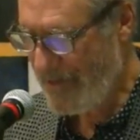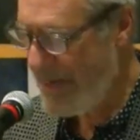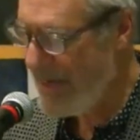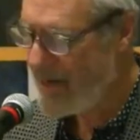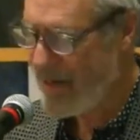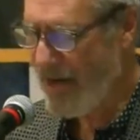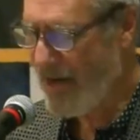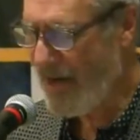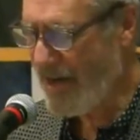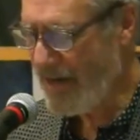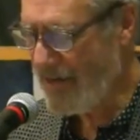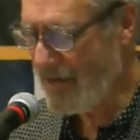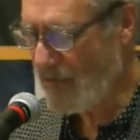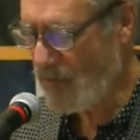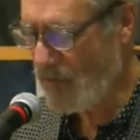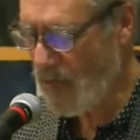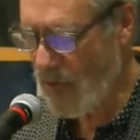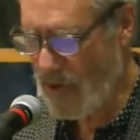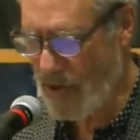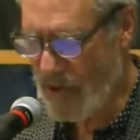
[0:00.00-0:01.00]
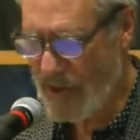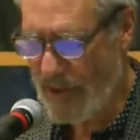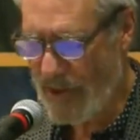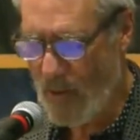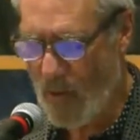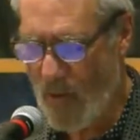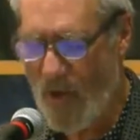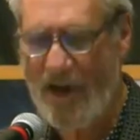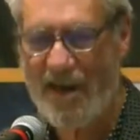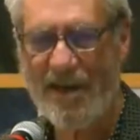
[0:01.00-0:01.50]
eyes whirling
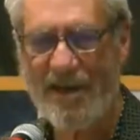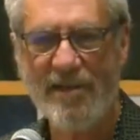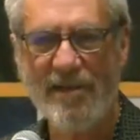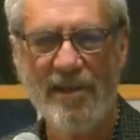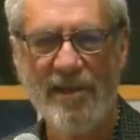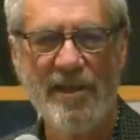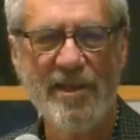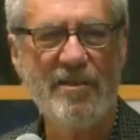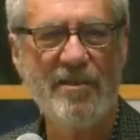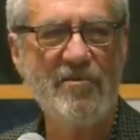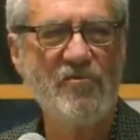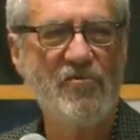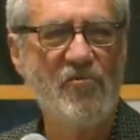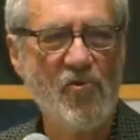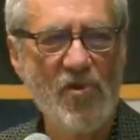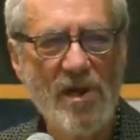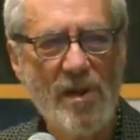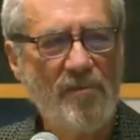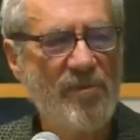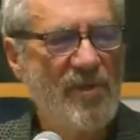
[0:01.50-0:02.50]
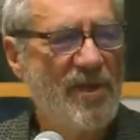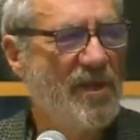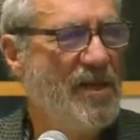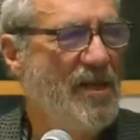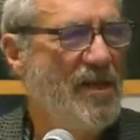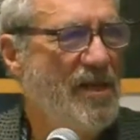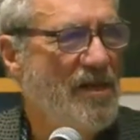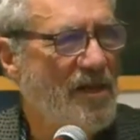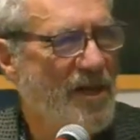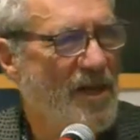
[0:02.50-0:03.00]
wildly, you dripped
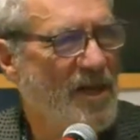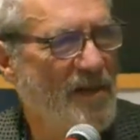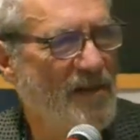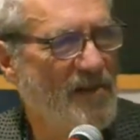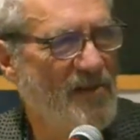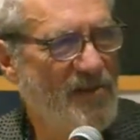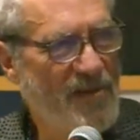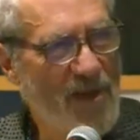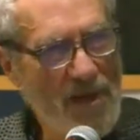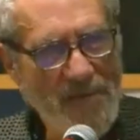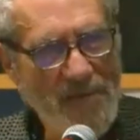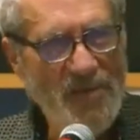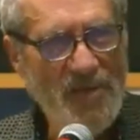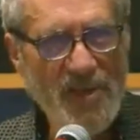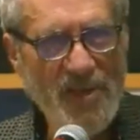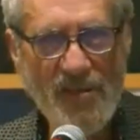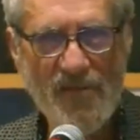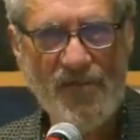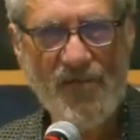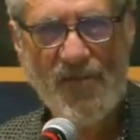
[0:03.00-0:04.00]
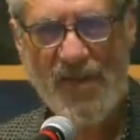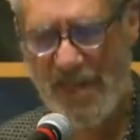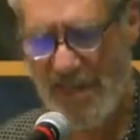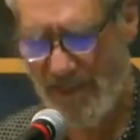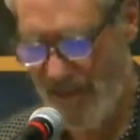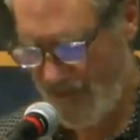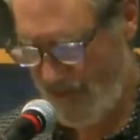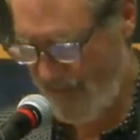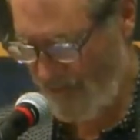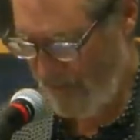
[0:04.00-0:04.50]
like a zoftig
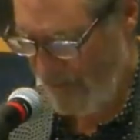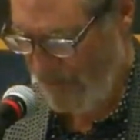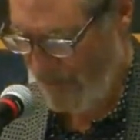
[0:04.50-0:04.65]
Venus.